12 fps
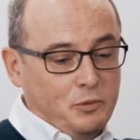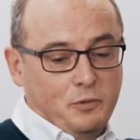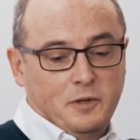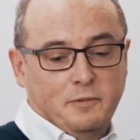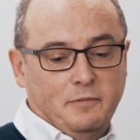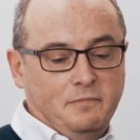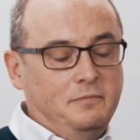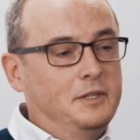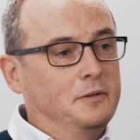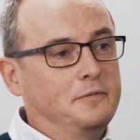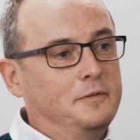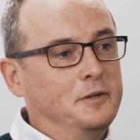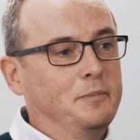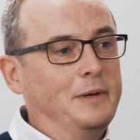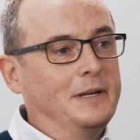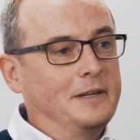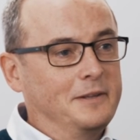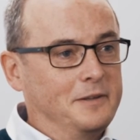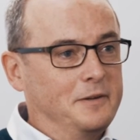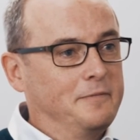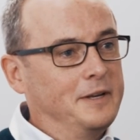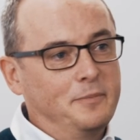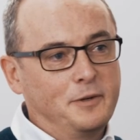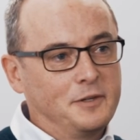but would have been, you know, fundamental to the
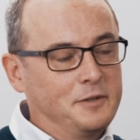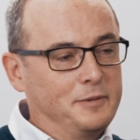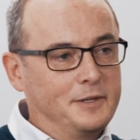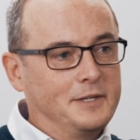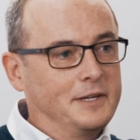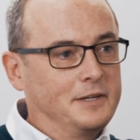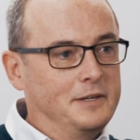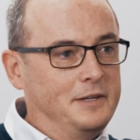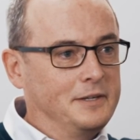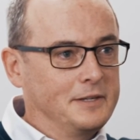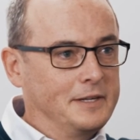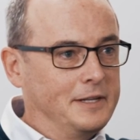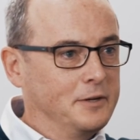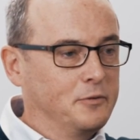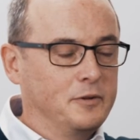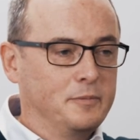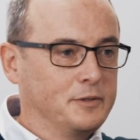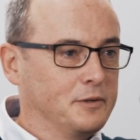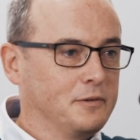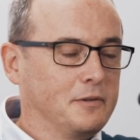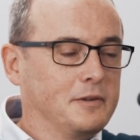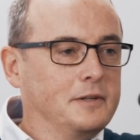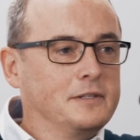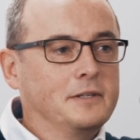development of some of the techniques and algorithms and other
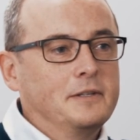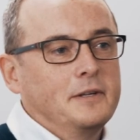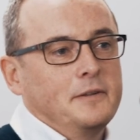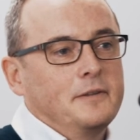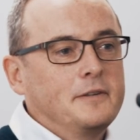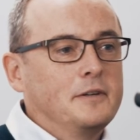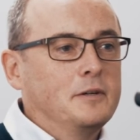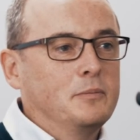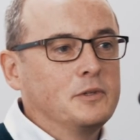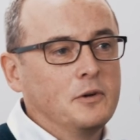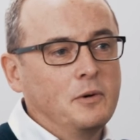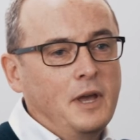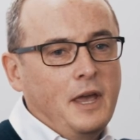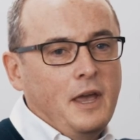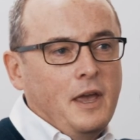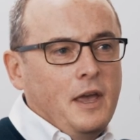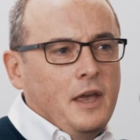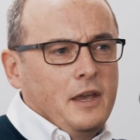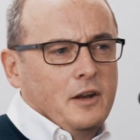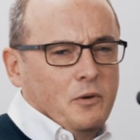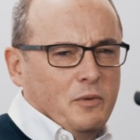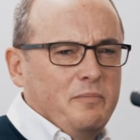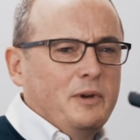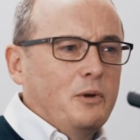things like that at the time. So, you know,
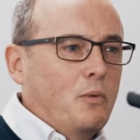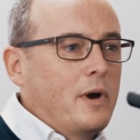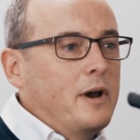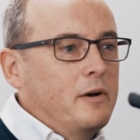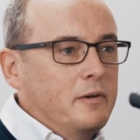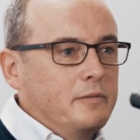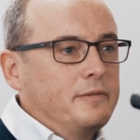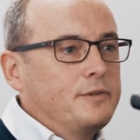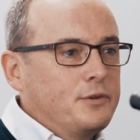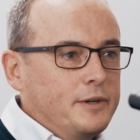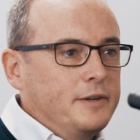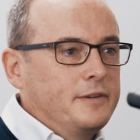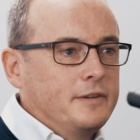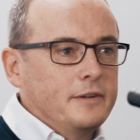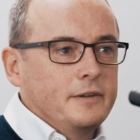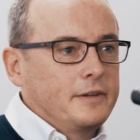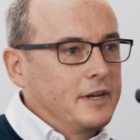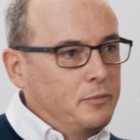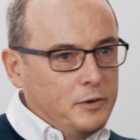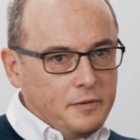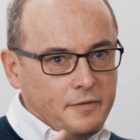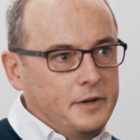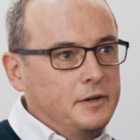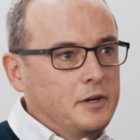we've been aware of trying to, can we
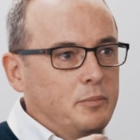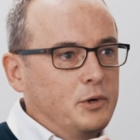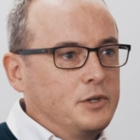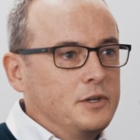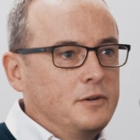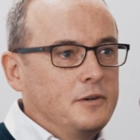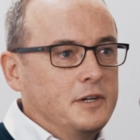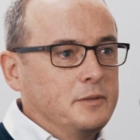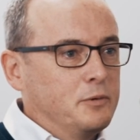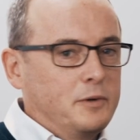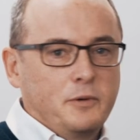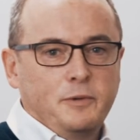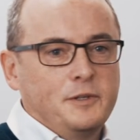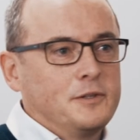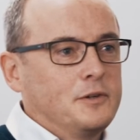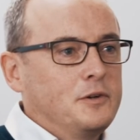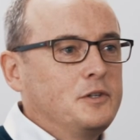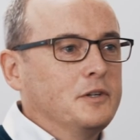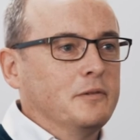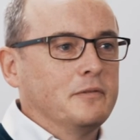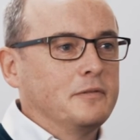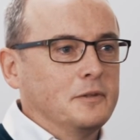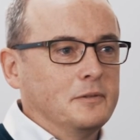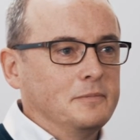find opportunities? But when I went searching
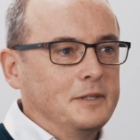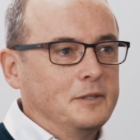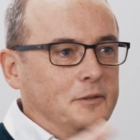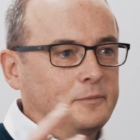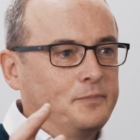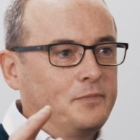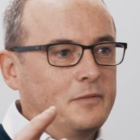for, you know,